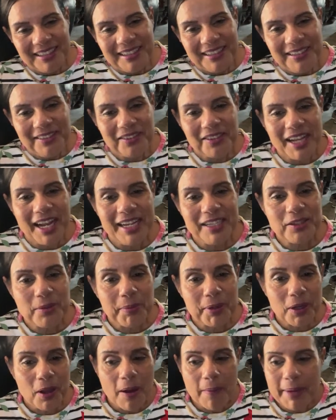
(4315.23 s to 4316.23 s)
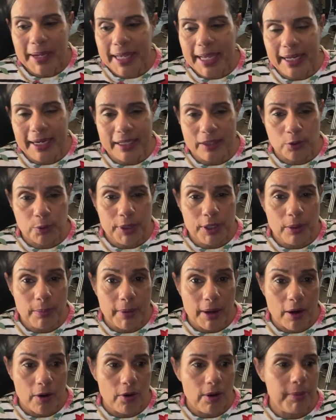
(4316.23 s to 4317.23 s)
You guys, I'm gonna come again at 3
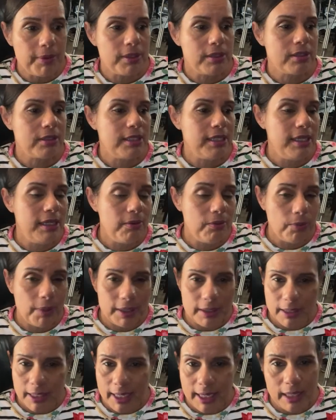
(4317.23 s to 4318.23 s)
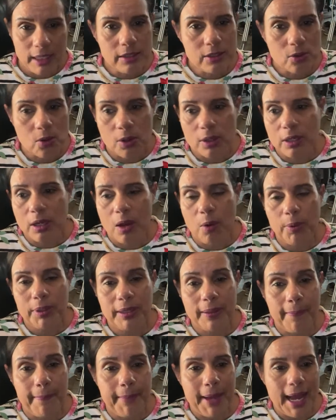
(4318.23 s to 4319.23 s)
tomorrow. I'm gonna see what the hell's going on with
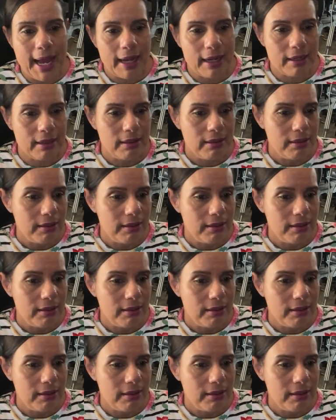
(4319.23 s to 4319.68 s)
the Mac.